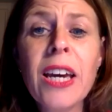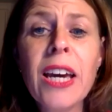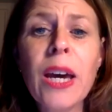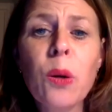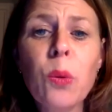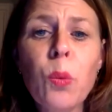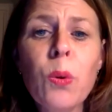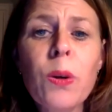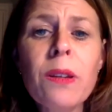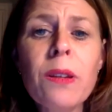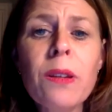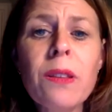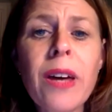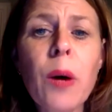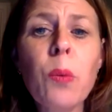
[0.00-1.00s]
And with
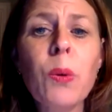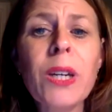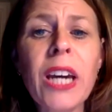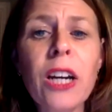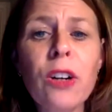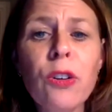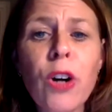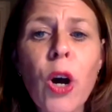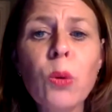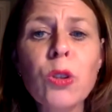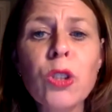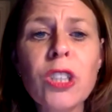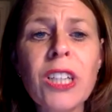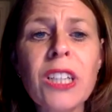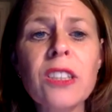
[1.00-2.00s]
them, we can grow
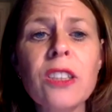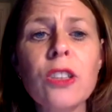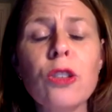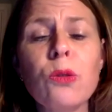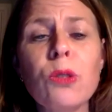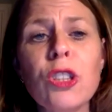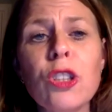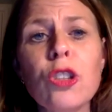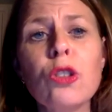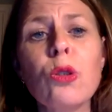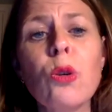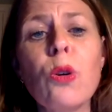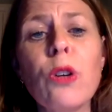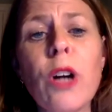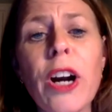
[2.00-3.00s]
skills to
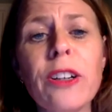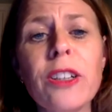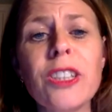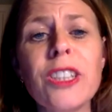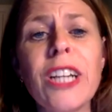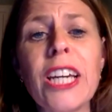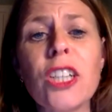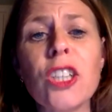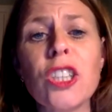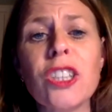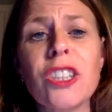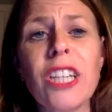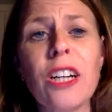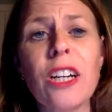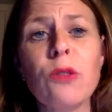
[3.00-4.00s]
restore our
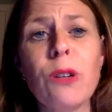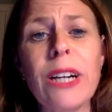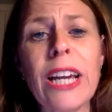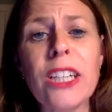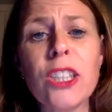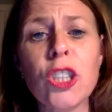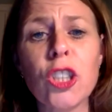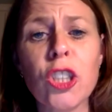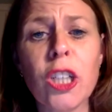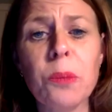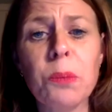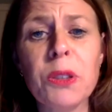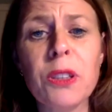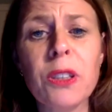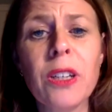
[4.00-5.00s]
connections and our
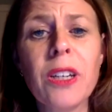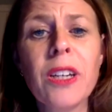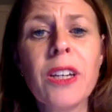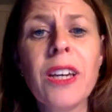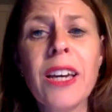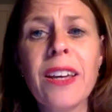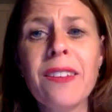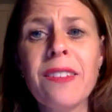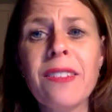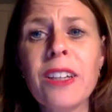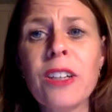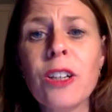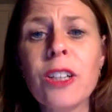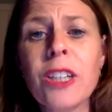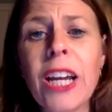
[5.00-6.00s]
relationships, and the
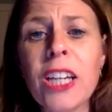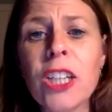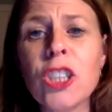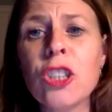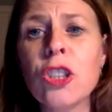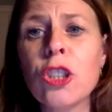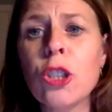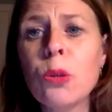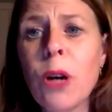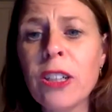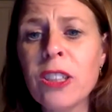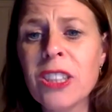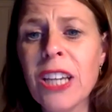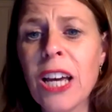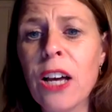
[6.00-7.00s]
connections to
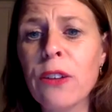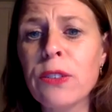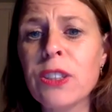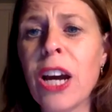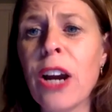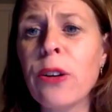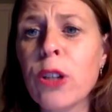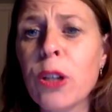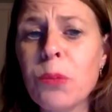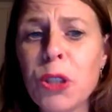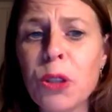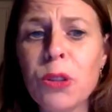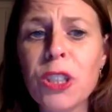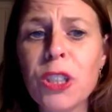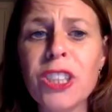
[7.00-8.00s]
ourselves, our
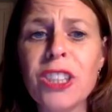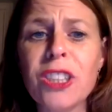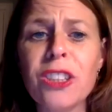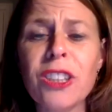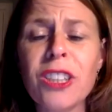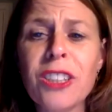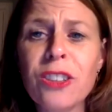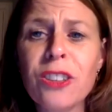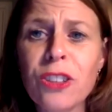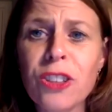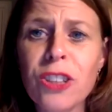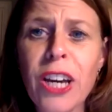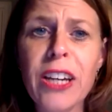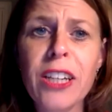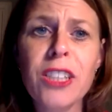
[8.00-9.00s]
communities,
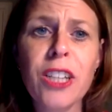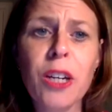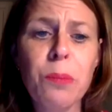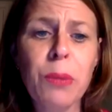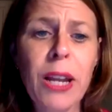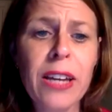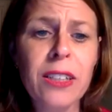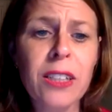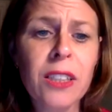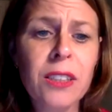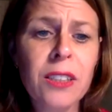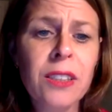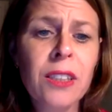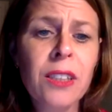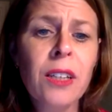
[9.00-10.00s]
society, and planet.